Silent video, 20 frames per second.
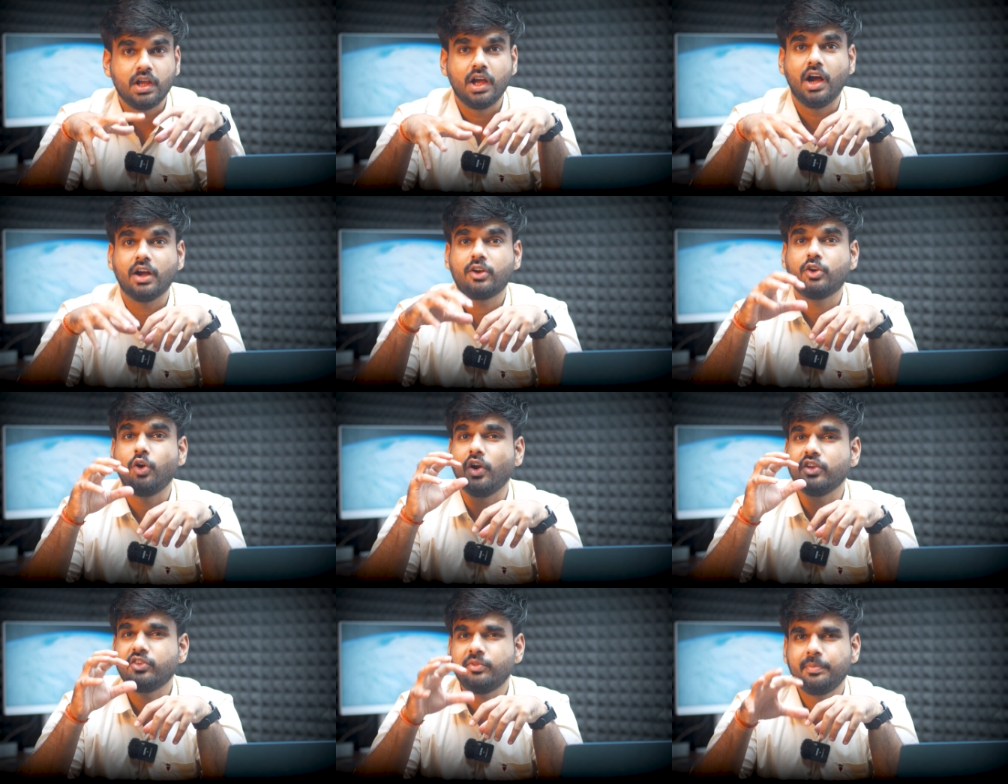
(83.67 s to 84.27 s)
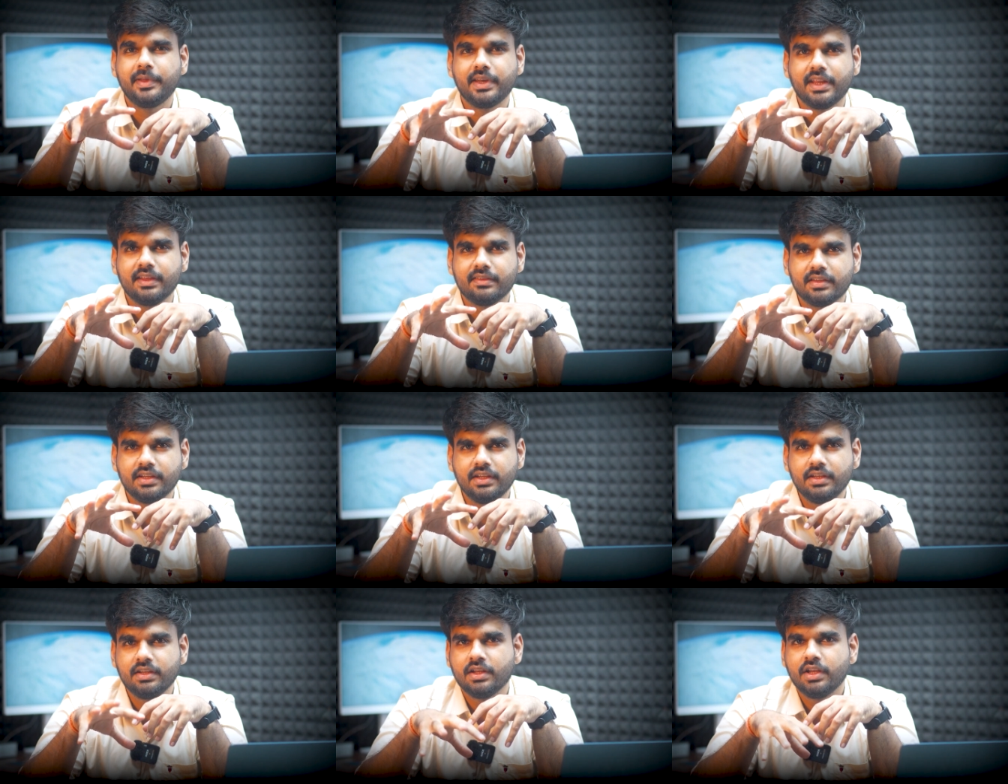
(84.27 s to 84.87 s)
A
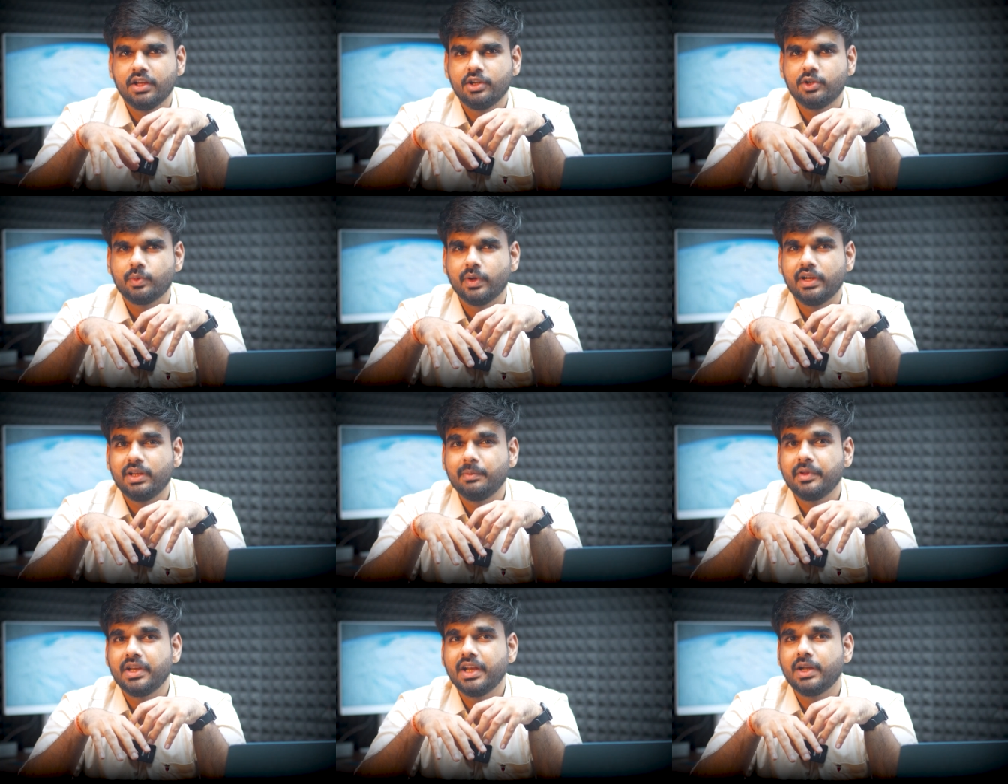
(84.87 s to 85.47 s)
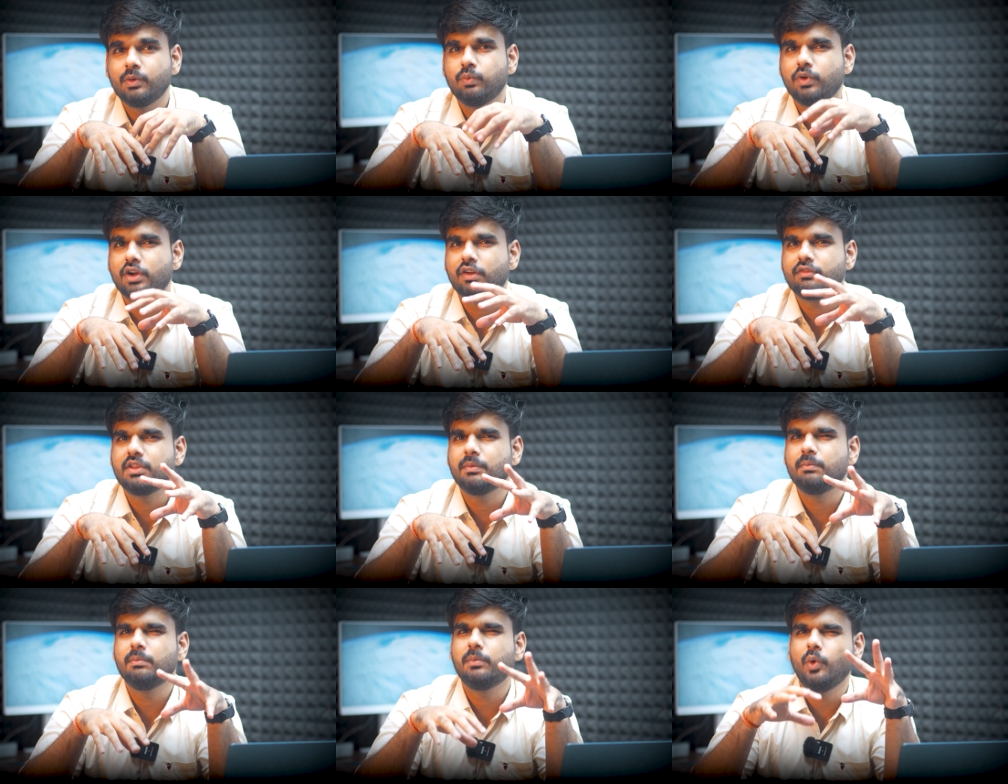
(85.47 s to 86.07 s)
conspiracy to eliminate one
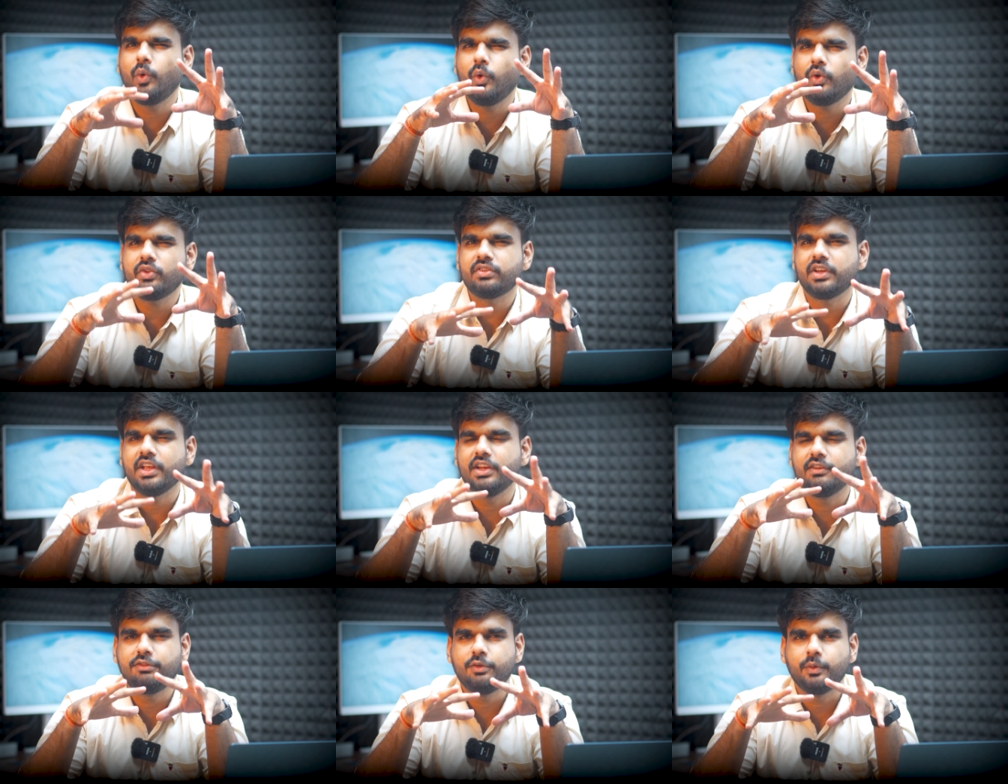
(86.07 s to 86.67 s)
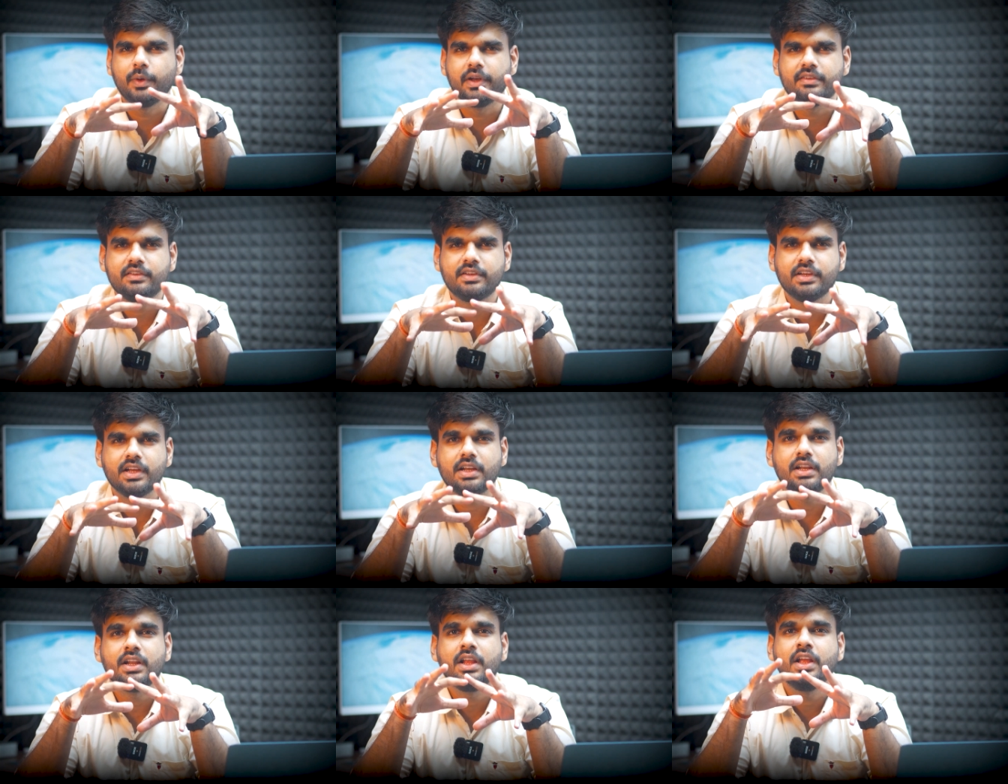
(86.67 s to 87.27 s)
of the most
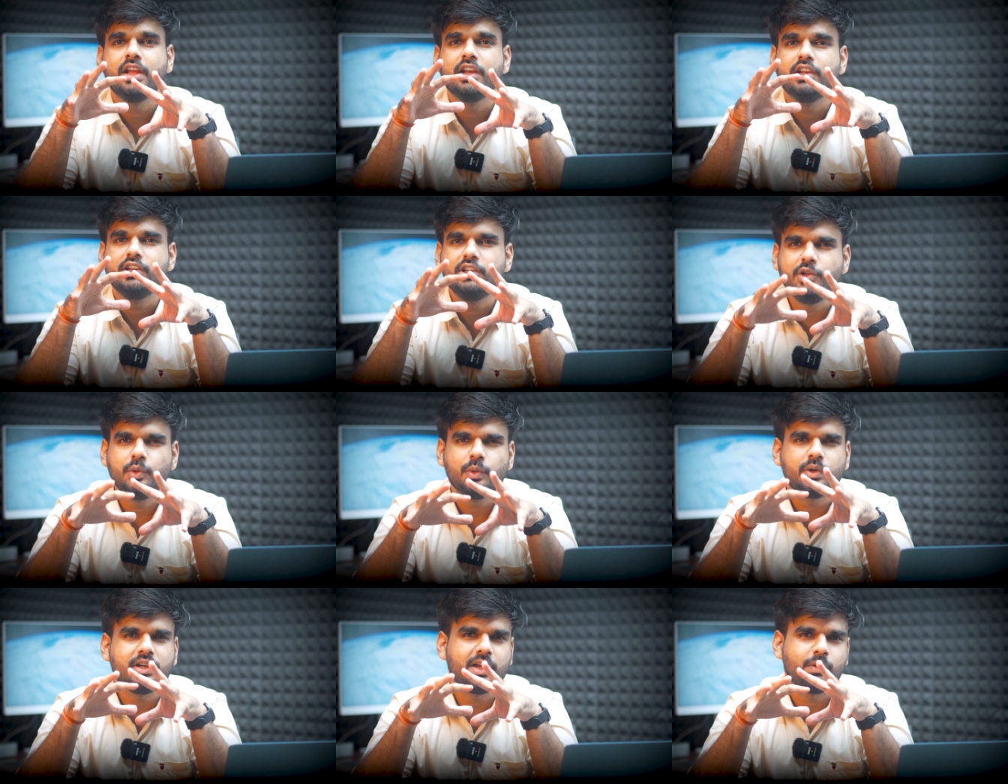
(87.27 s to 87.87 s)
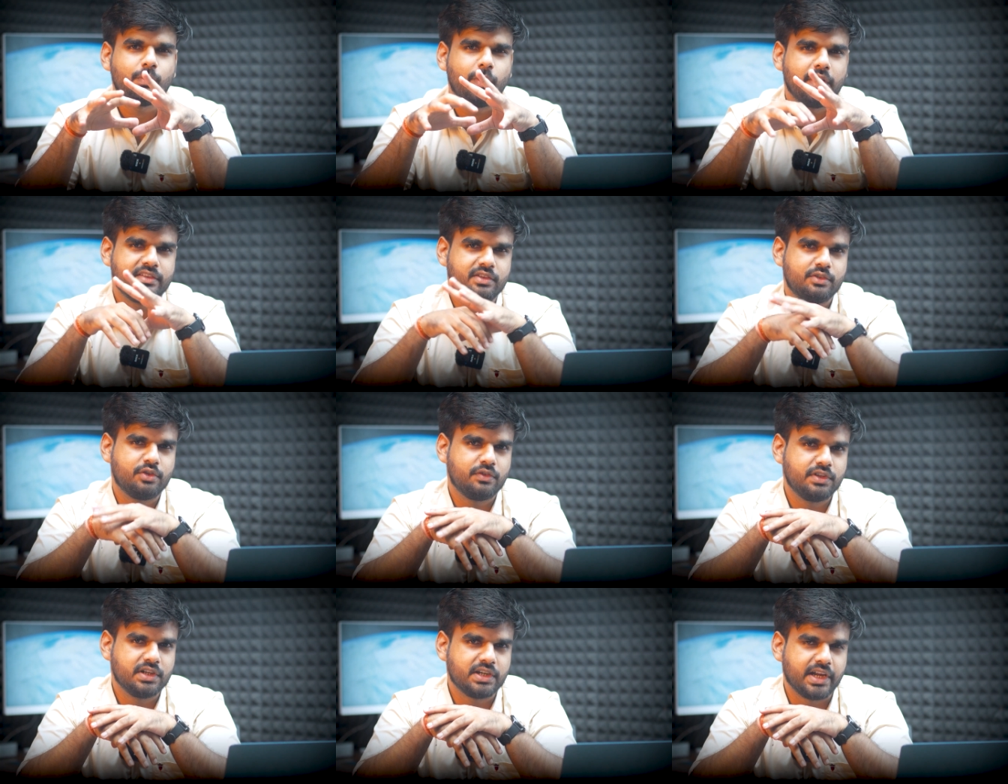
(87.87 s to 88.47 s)
influential nuclear
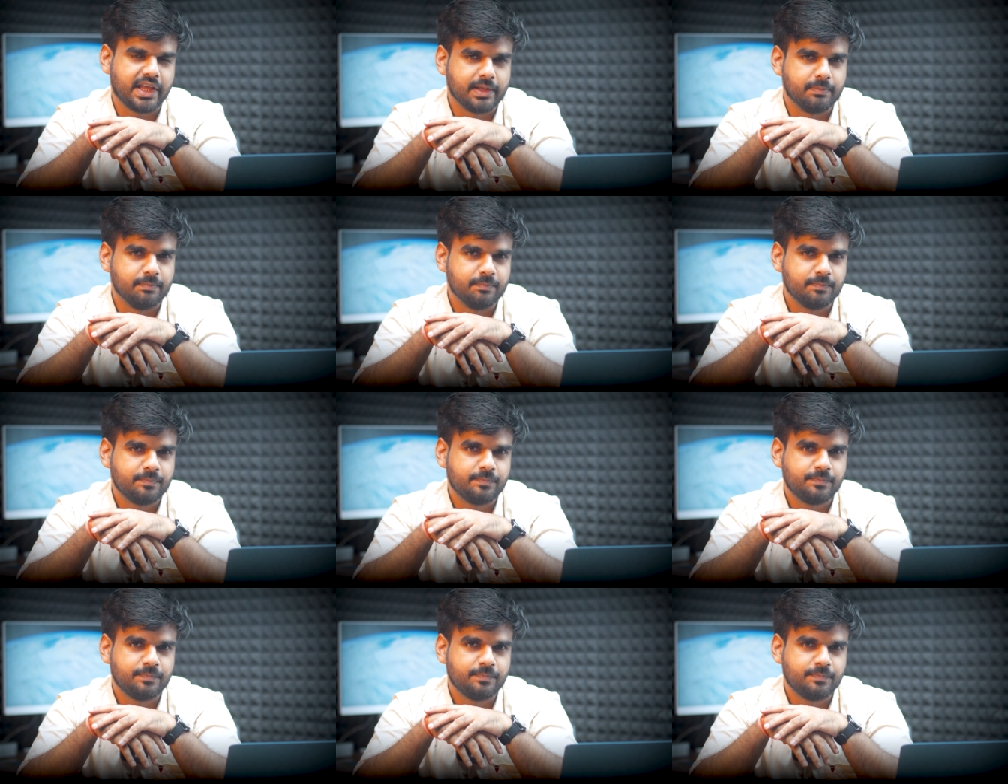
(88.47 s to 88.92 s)
voices of the time.